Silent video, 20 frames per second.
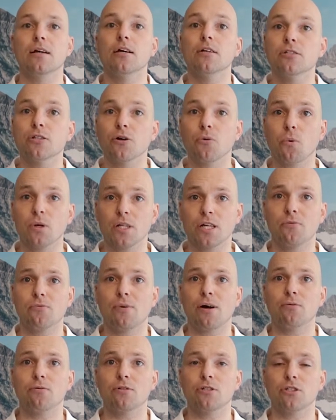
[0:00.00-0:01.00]
So what are
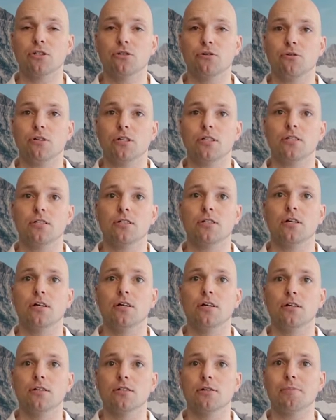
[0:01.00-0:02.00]
rounded shoulders?
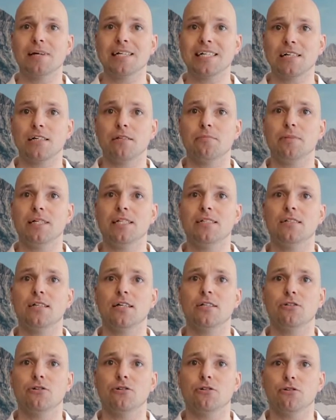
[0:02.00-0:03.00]
So basically it means
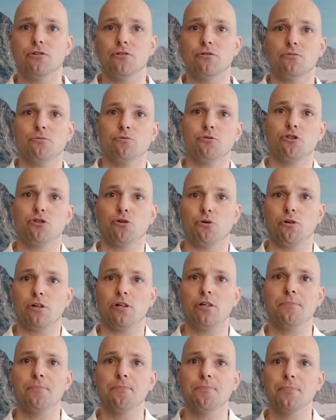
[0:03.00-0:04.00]
that your
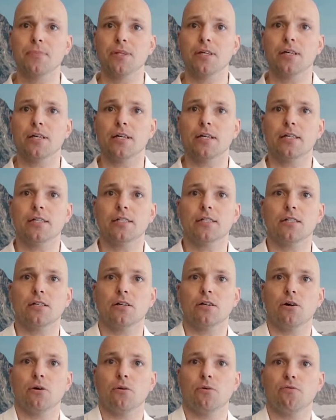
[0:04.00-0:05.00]
shoulder is
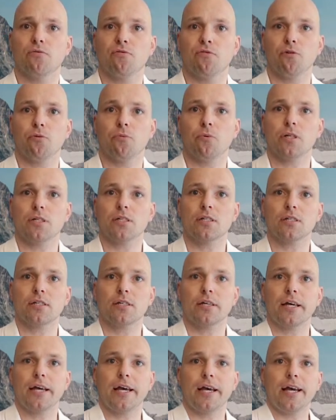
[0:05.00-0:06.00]
going forward
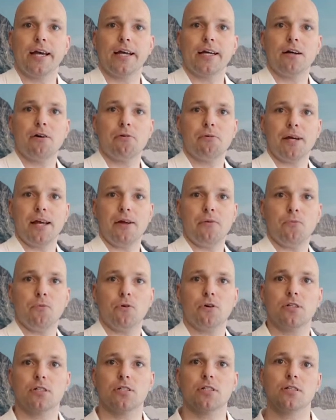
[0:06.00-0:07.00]
and going
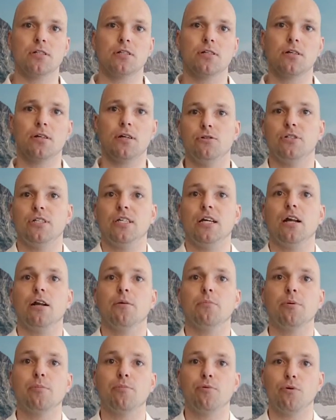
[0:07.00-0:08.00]
inwards. You see a lot
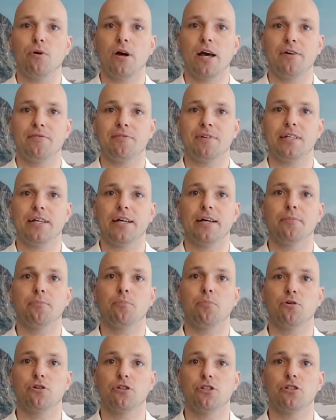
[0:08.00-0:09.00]
of people having their
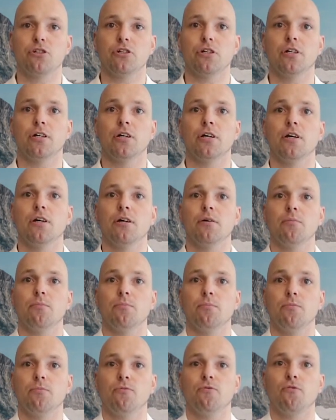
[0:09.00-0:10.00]
posture
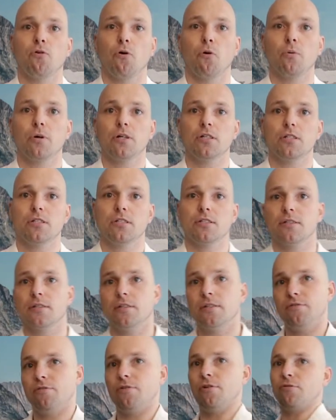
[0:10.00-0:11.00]
forwards.
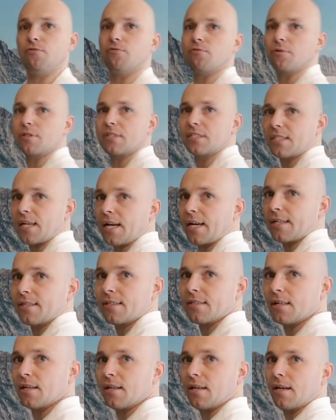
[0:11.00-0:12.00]
If you look from the
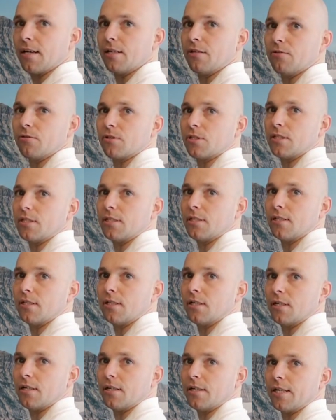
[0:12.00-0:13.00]
side, then you see
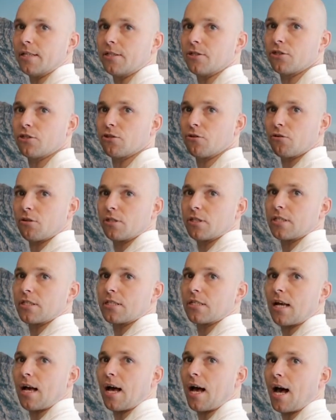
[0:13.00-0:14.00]
that the shoulders
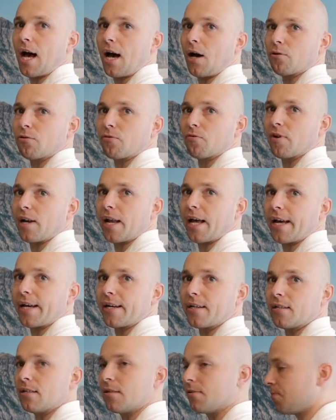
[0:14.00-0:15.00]
is out of
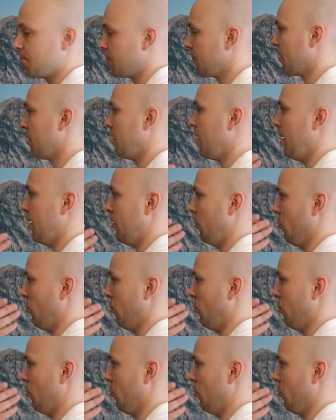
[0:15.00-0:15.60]
line and